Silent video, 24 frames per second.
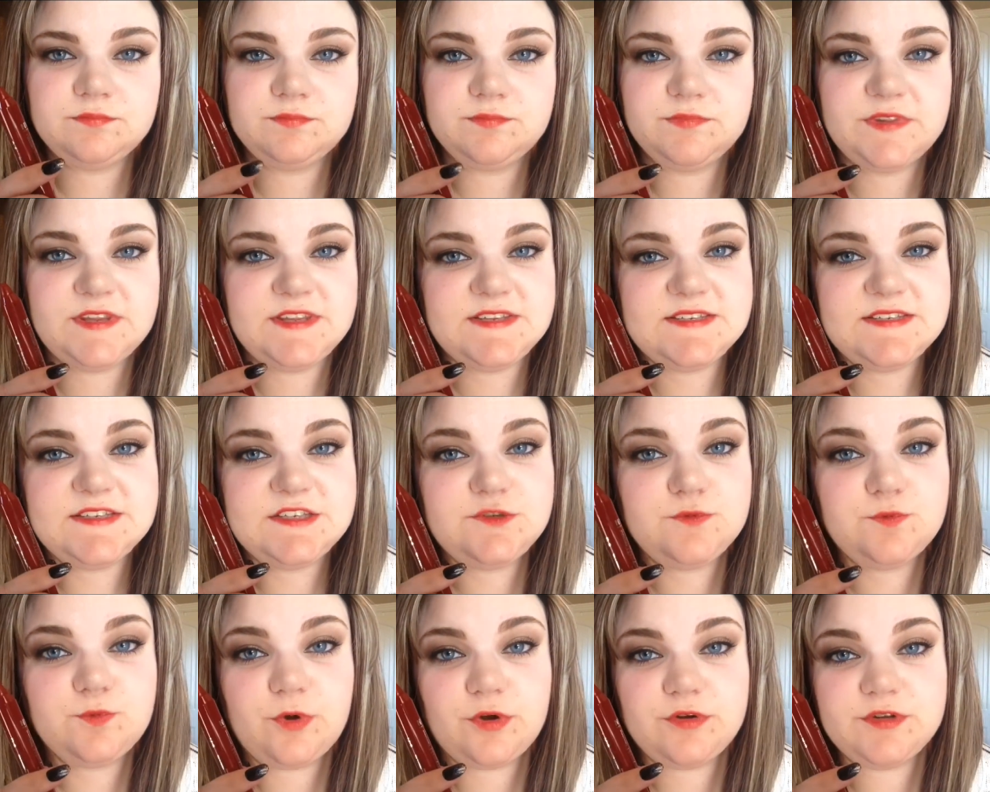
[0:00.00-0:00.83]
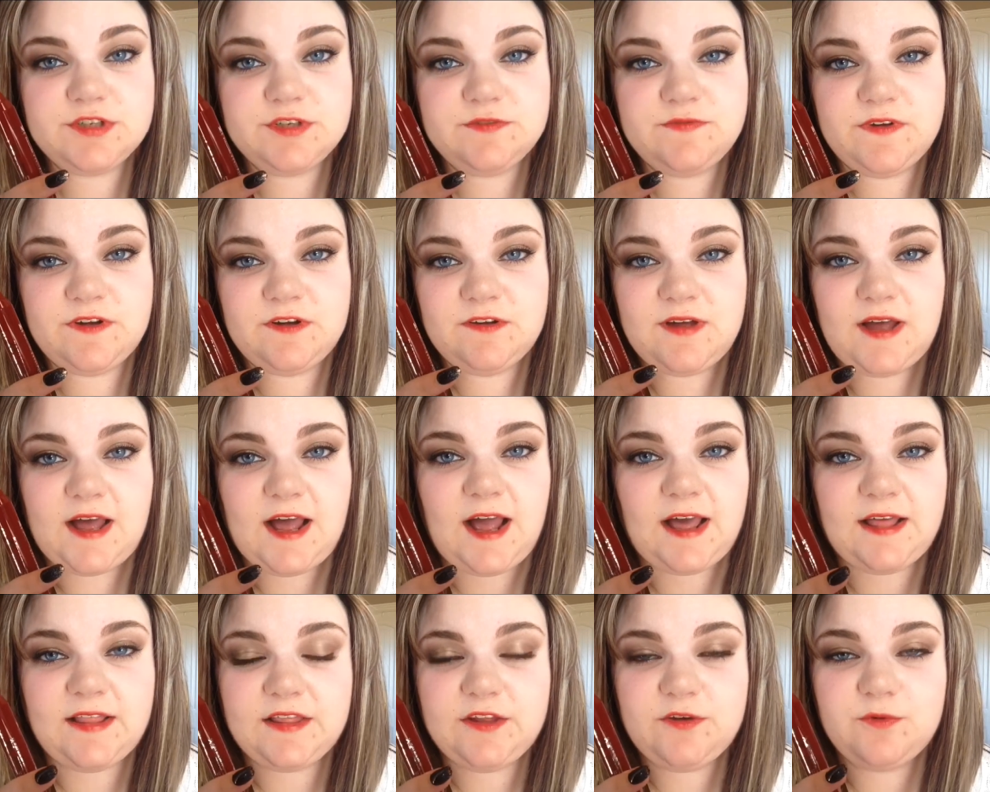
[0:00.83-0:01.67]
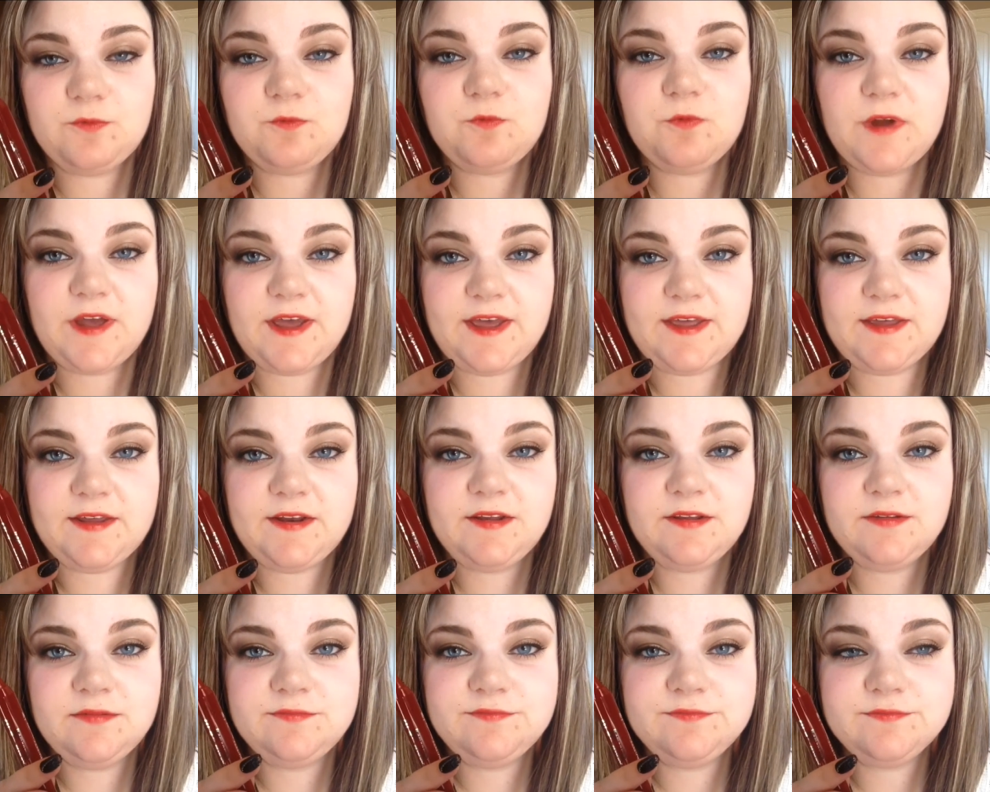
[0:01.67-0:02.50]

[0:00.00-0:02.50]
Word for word: This is Roosevelt Island Red.